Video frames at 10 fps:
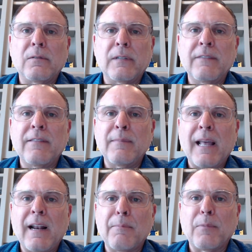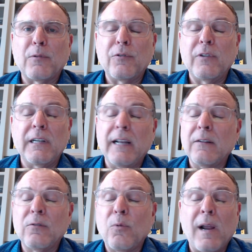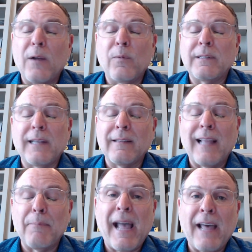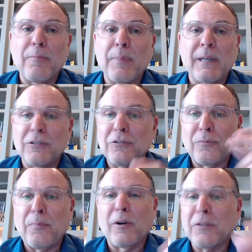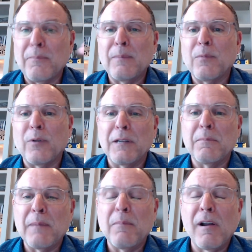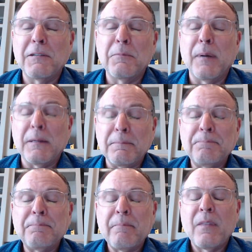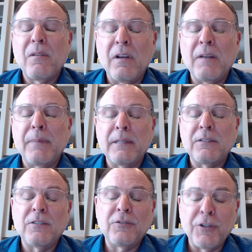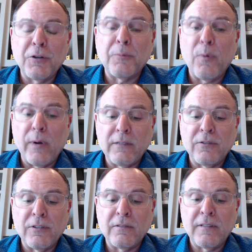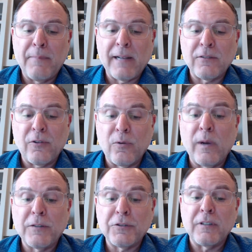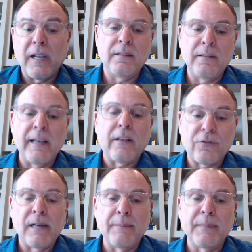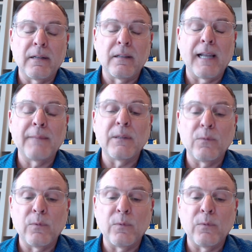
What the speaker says: give them that opportunity. I don't know why I went down that path, but it just sparked a memory in my mind. But But to your point, to get back to the question, yes, I'm in alignment